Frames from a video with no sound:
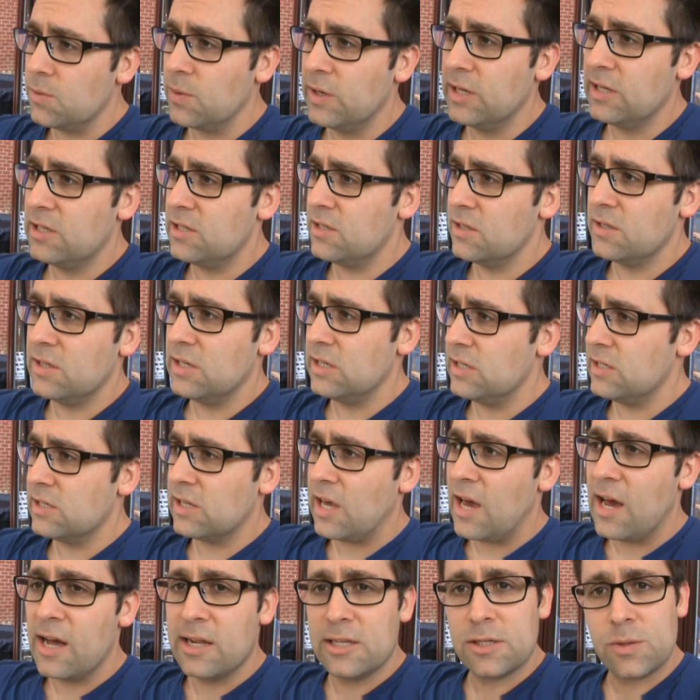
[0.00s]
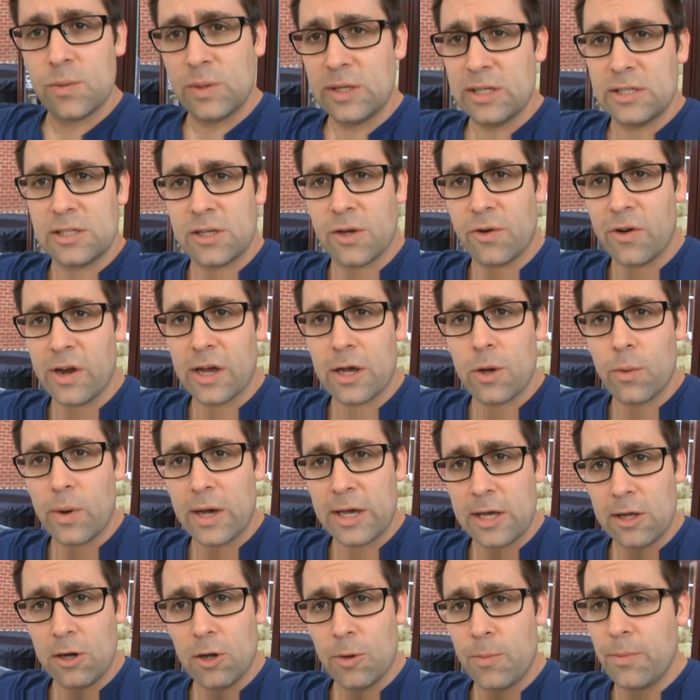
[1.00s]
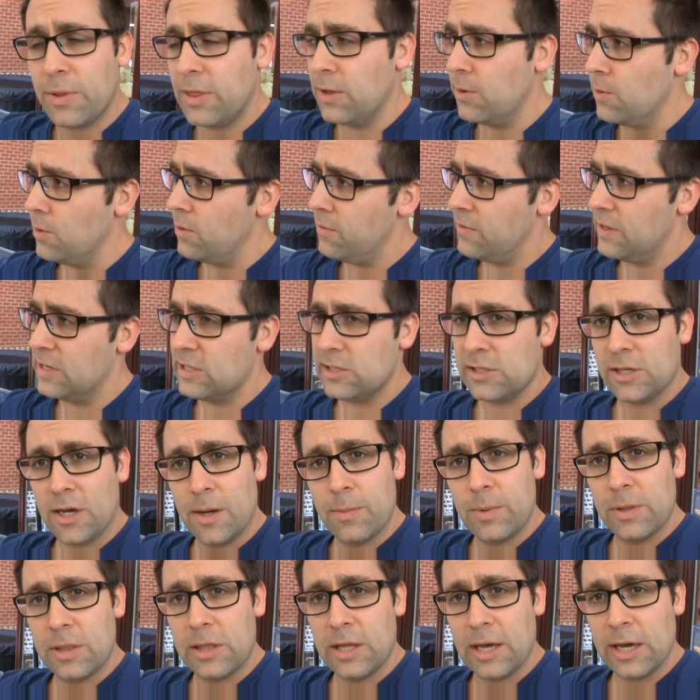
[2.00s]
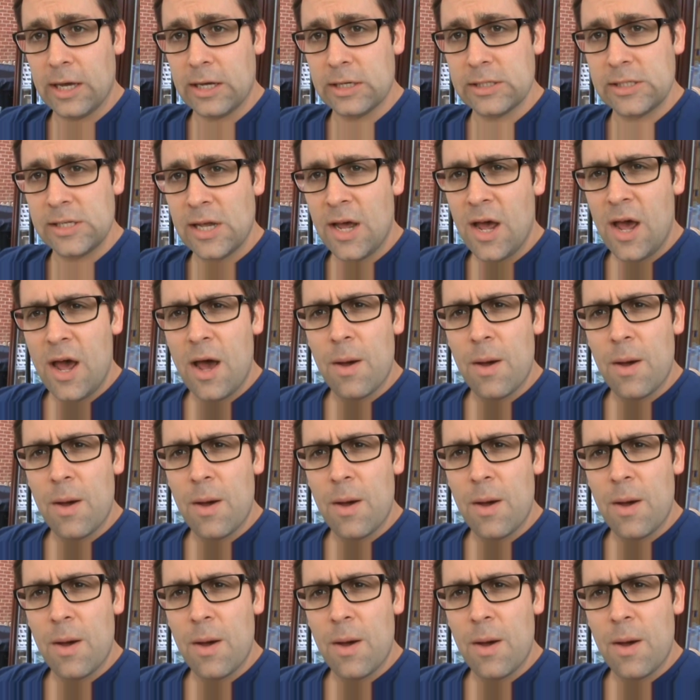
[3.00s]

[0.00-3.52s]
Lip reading: we need to do these scans, we need to correct coagulopathy, all of these type of things.